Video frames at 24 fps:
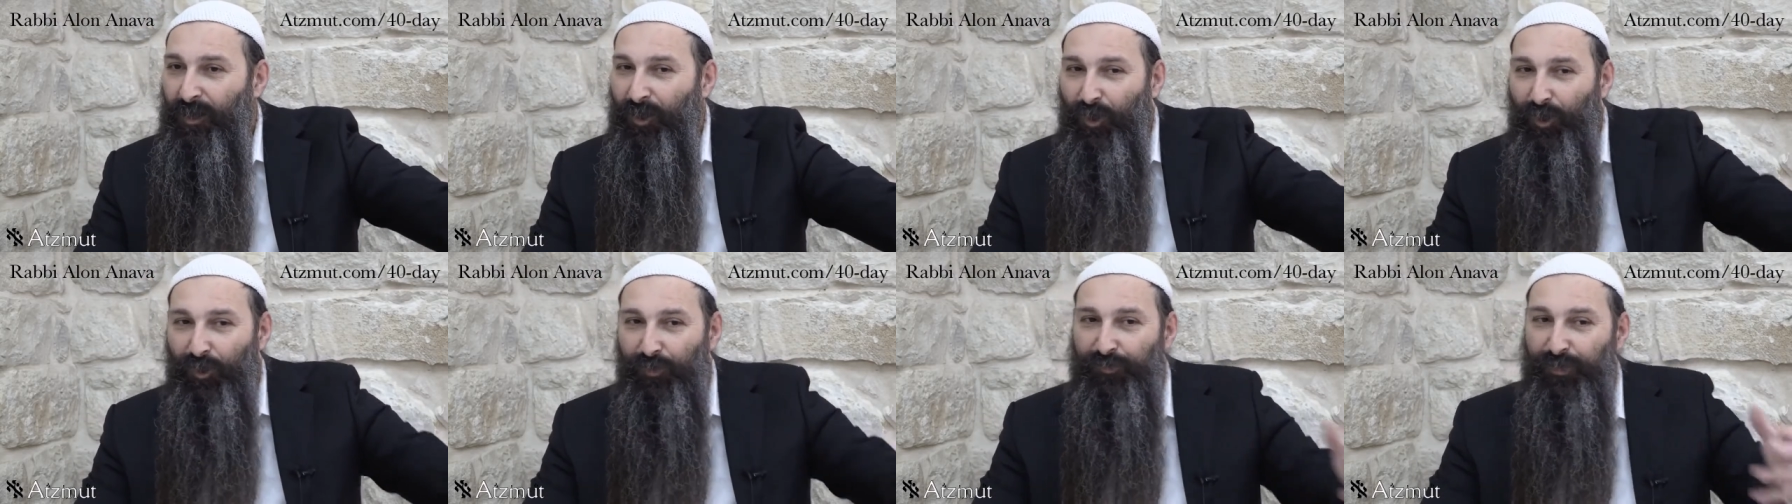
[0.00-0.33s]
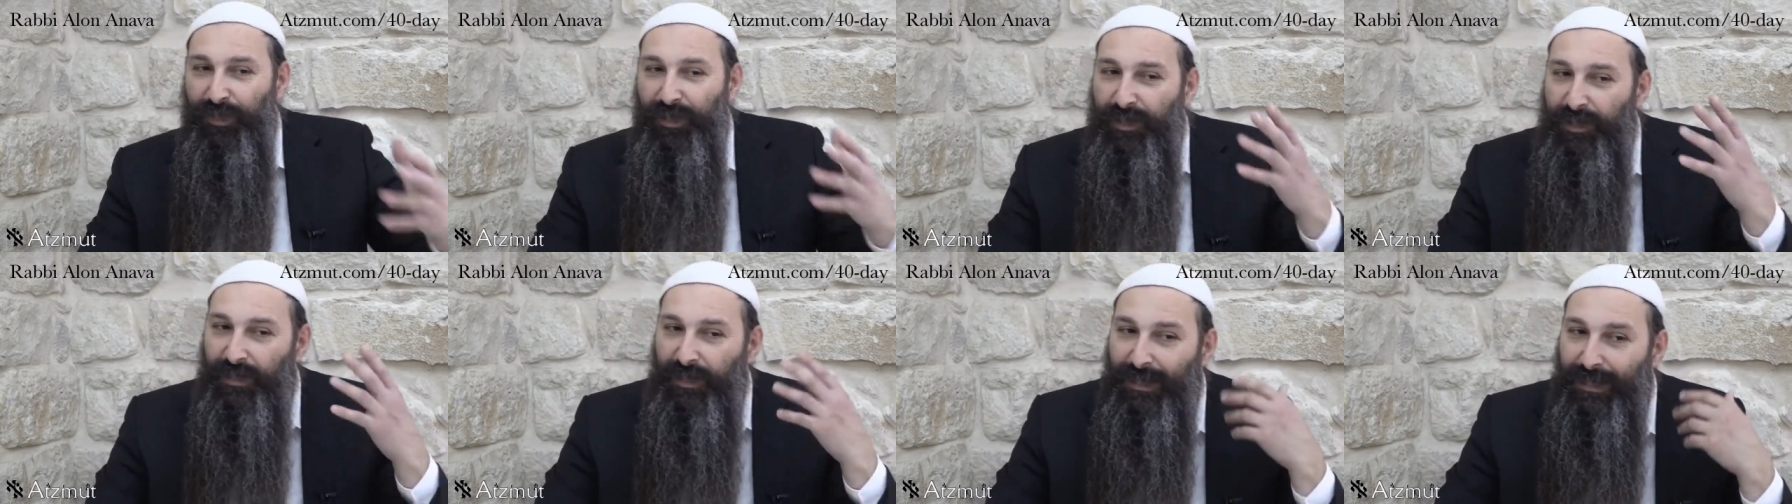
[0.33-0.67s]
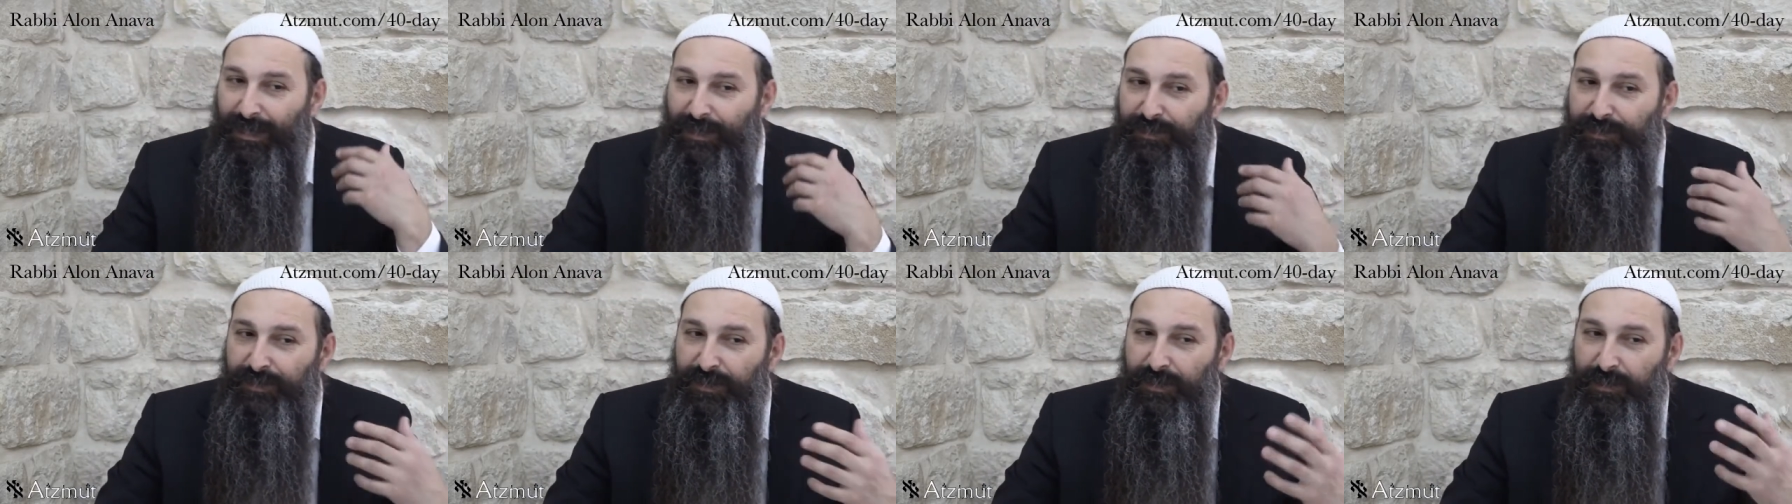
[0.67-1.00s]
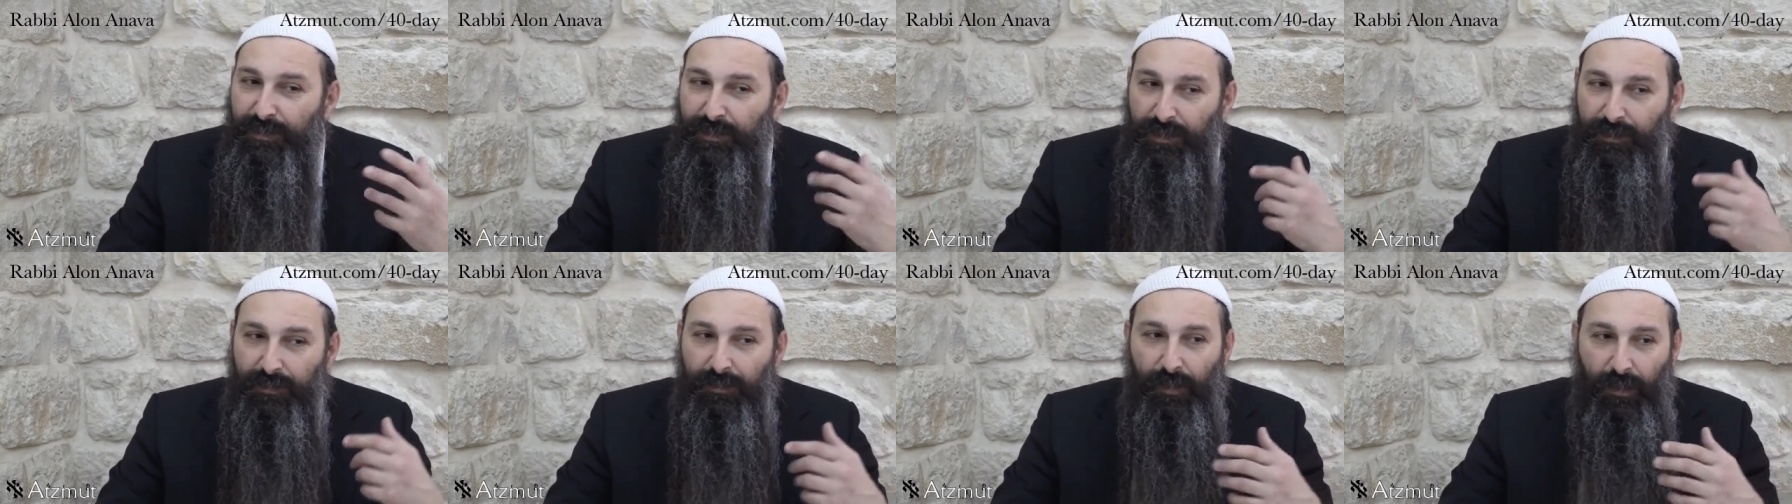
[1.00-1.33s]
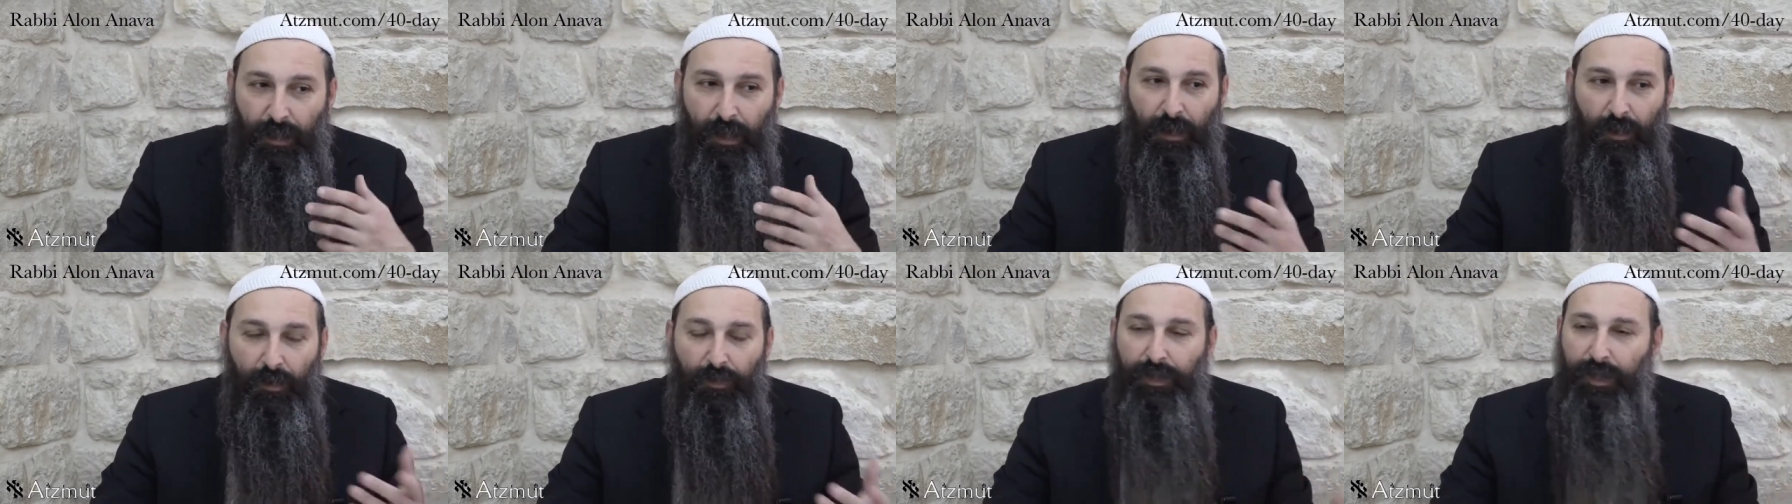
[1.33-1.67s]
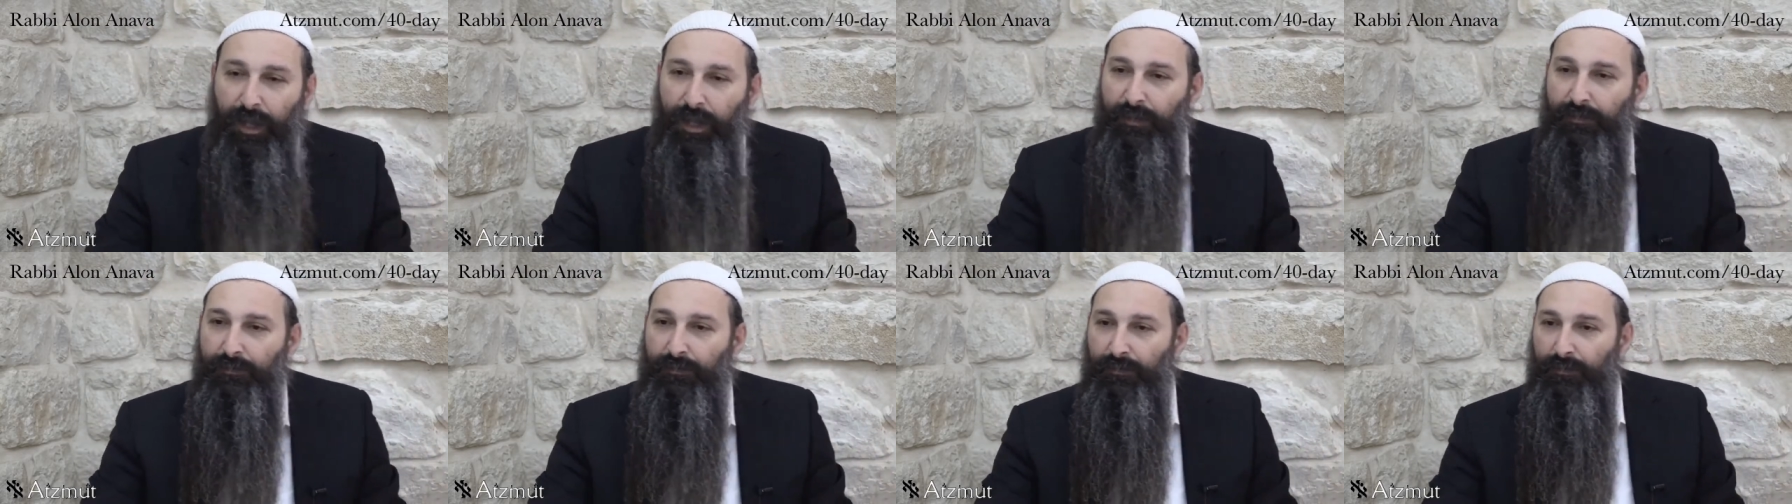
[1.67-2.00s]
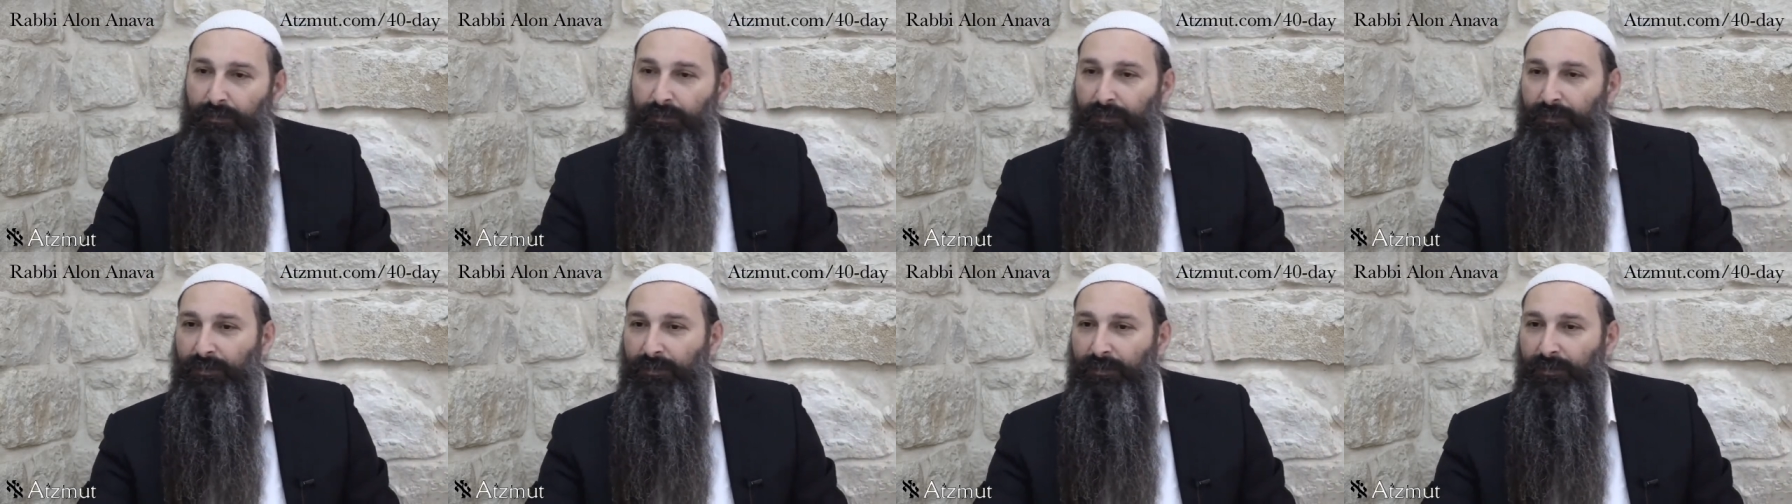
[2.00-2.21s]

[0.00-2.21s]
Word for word: or they listen and, oh, okay,